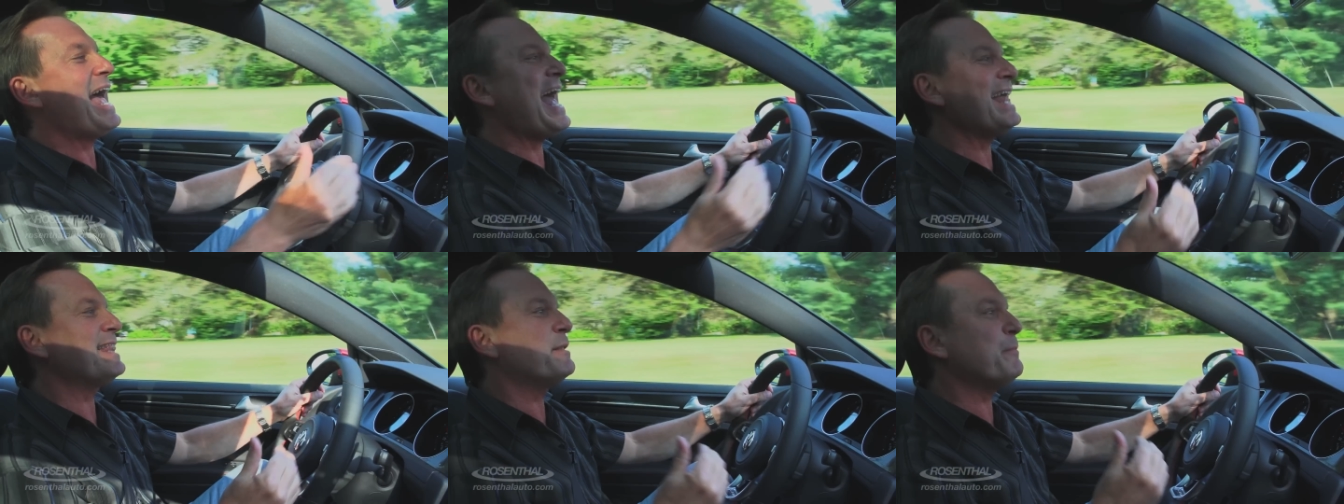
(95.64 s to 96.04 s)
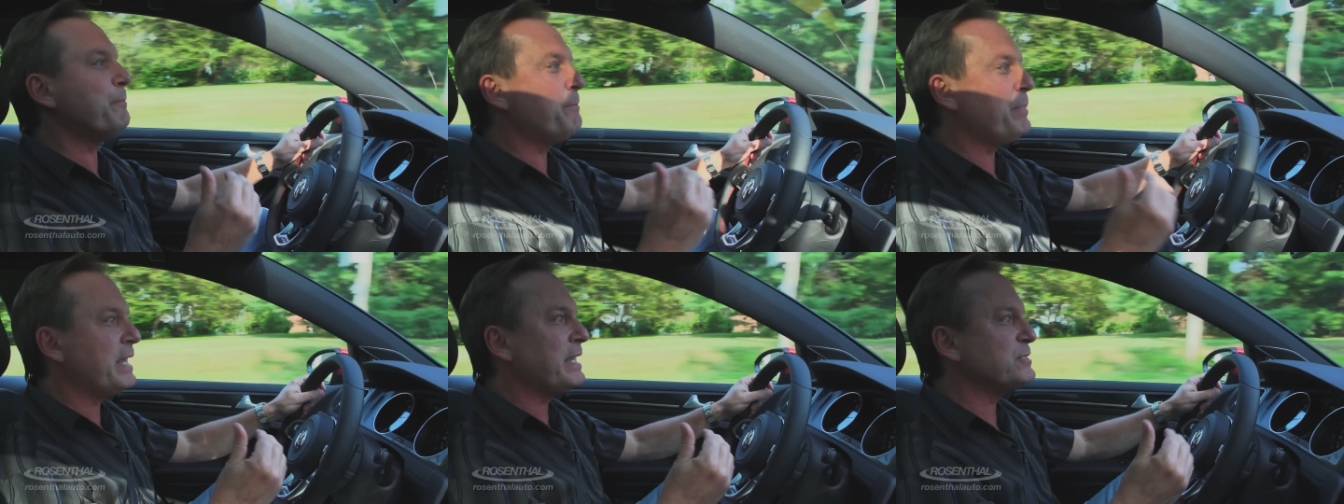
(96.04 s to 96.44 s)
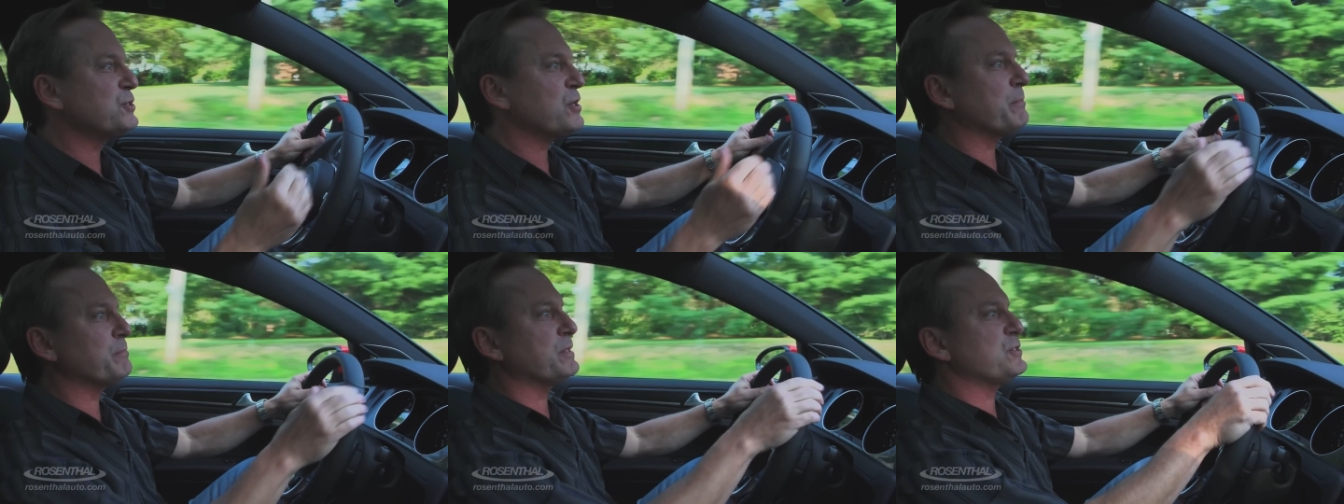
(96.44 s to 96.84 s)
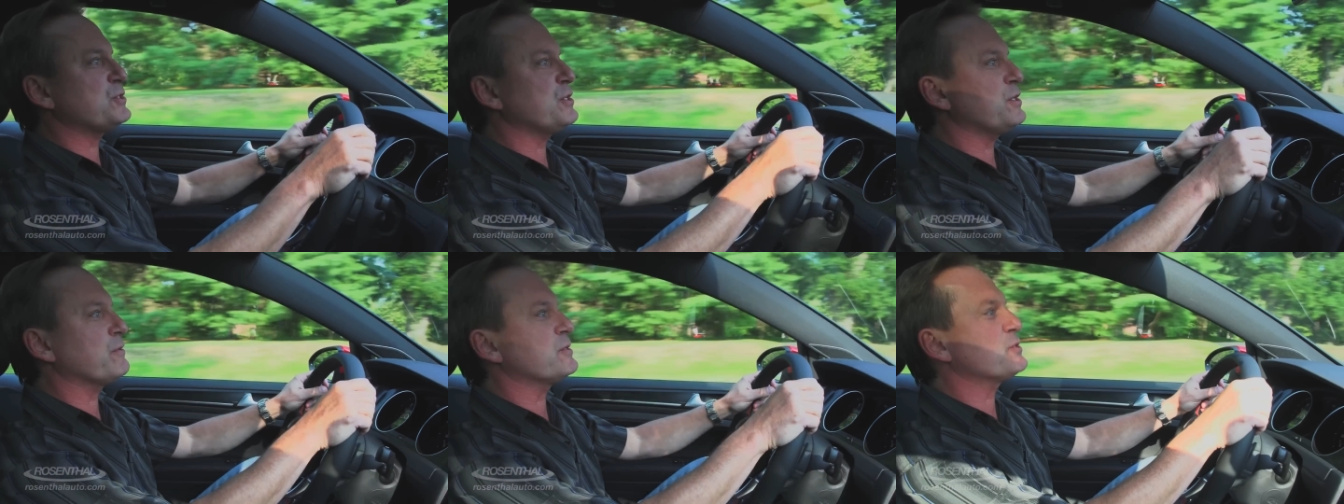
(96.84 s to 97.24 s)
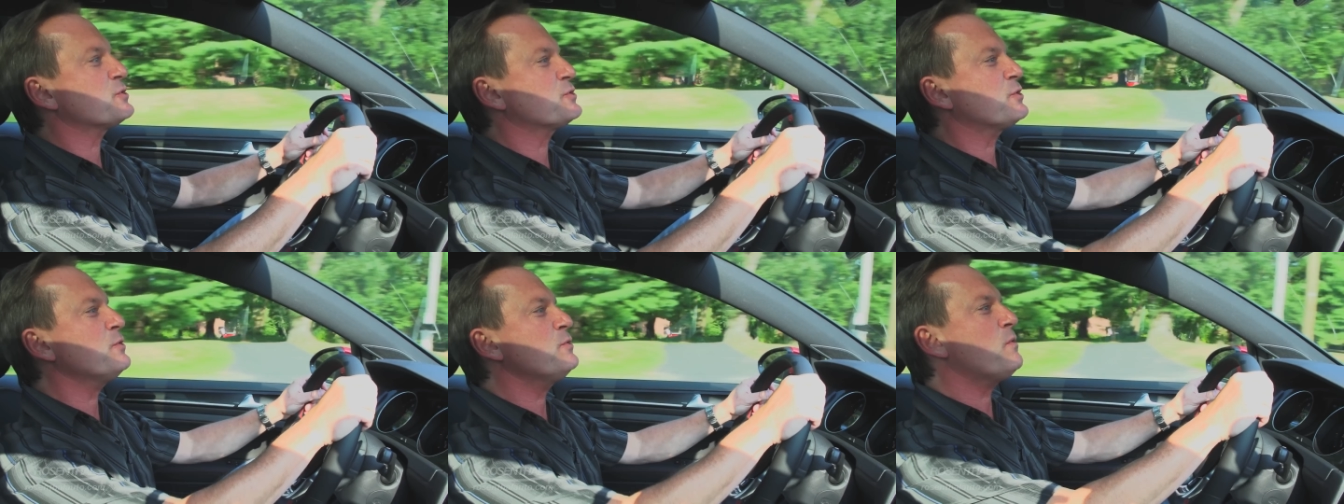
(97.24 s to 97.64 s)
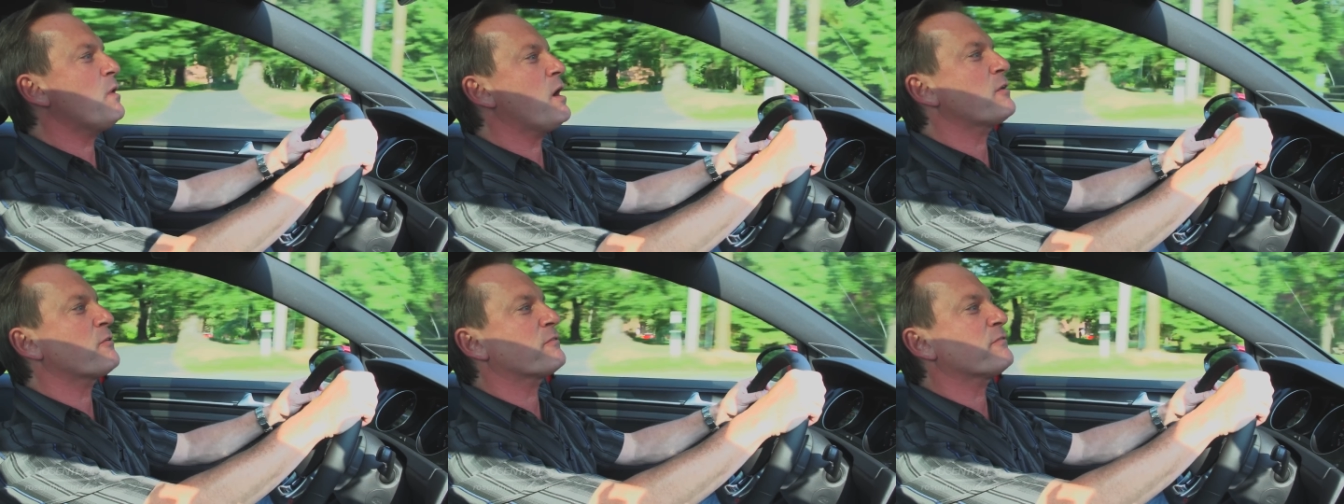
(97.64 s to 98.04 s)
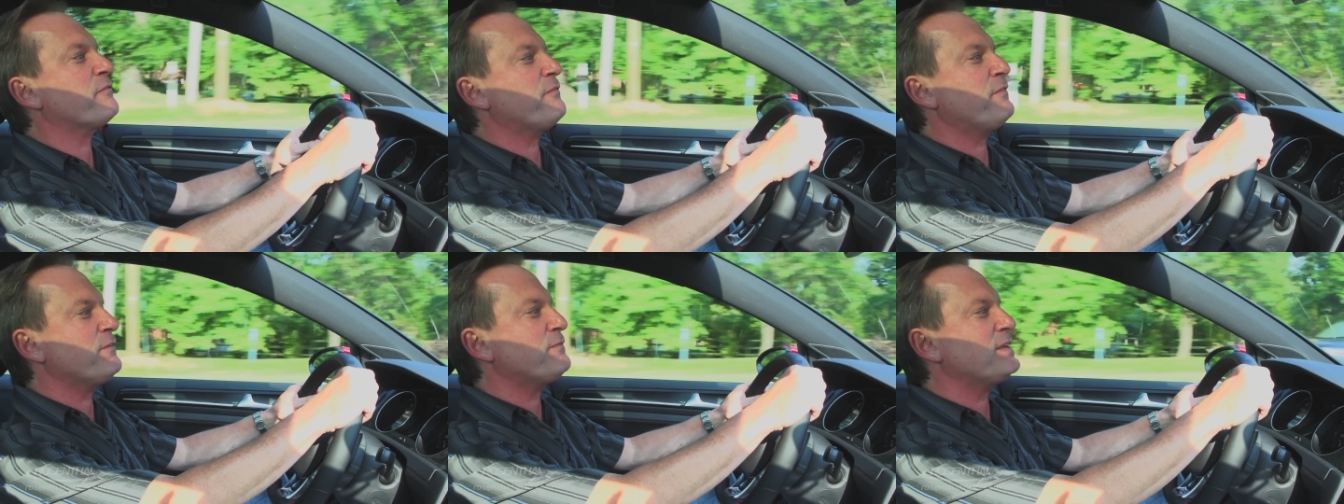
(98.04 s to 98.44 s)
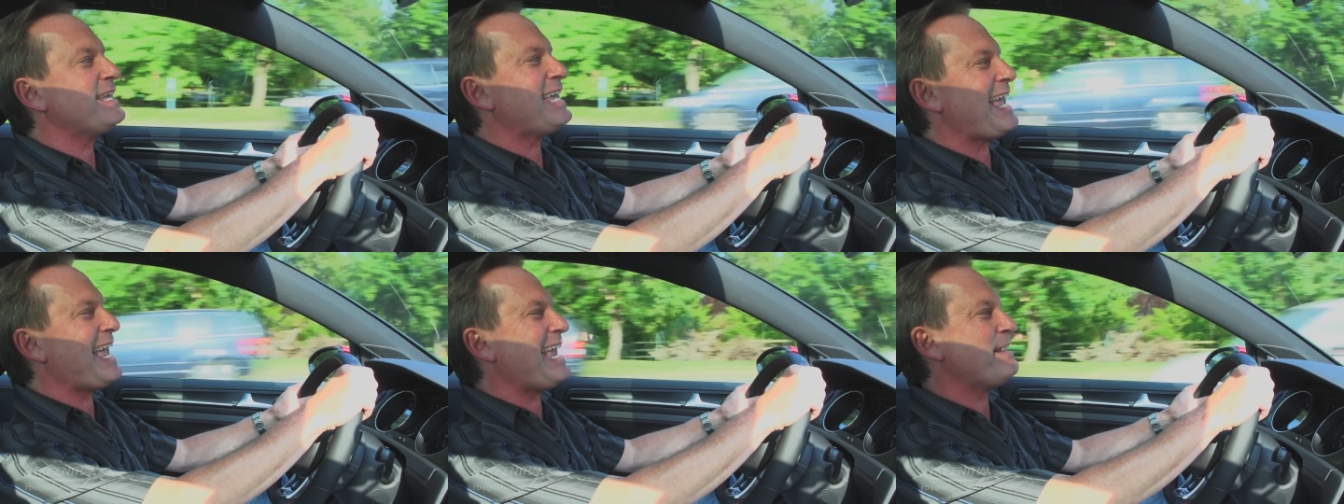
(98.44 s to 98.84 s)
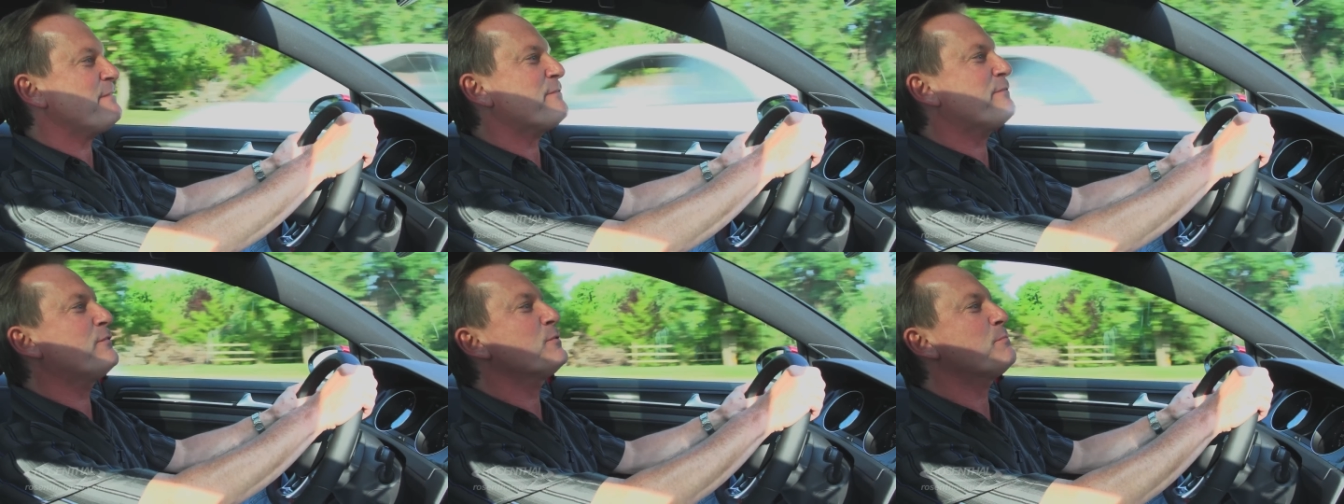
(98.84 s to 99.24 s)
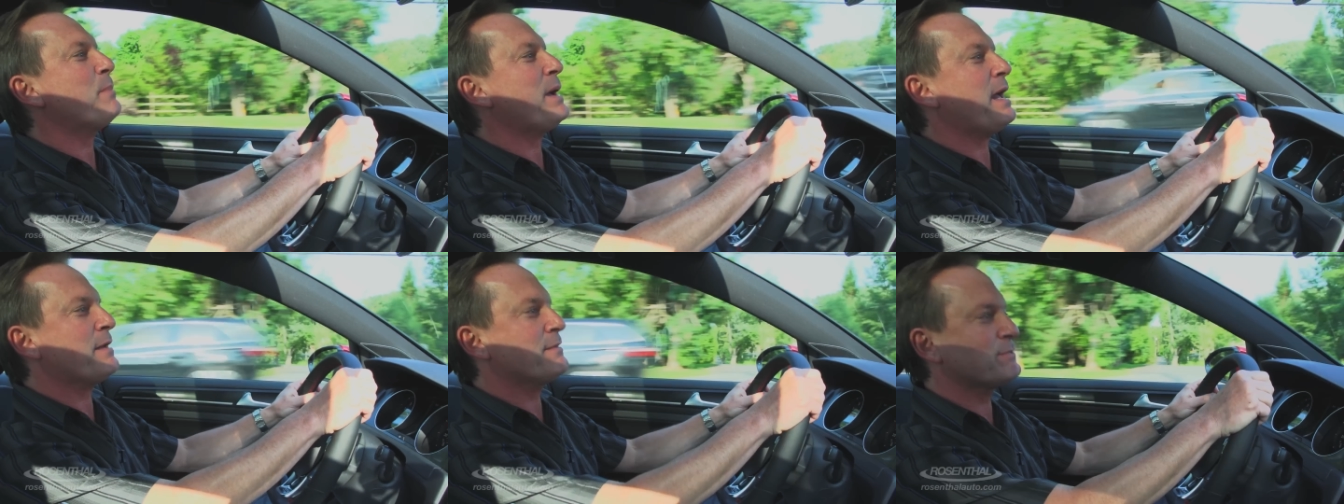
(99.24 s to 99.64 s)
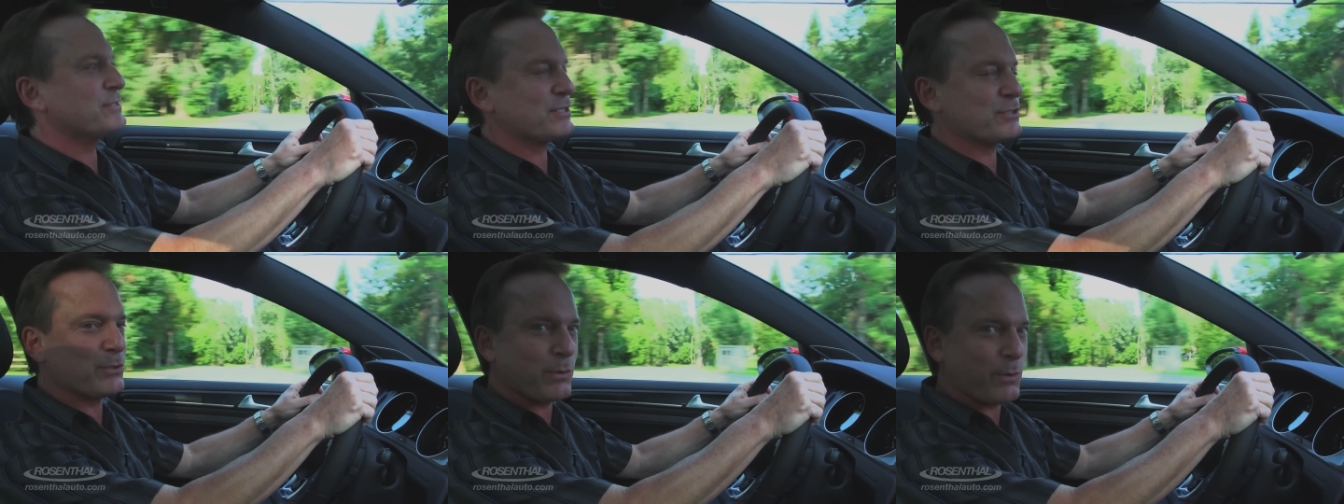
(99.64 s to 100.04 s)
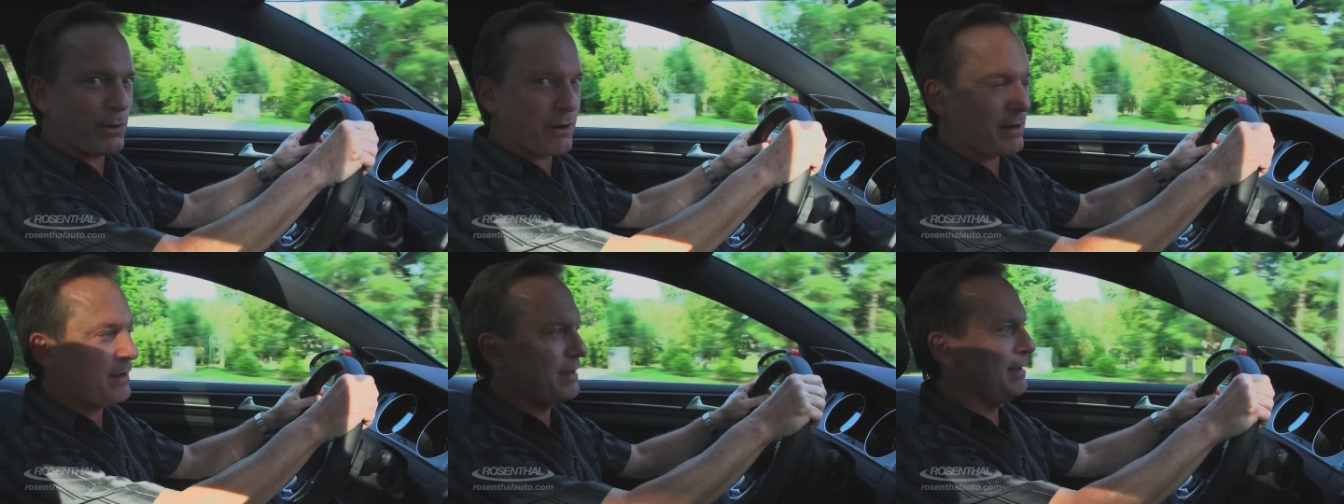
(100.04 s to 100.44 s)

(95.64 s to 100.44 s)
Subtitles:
and the big jump this year is 258 foot-pounds of torque.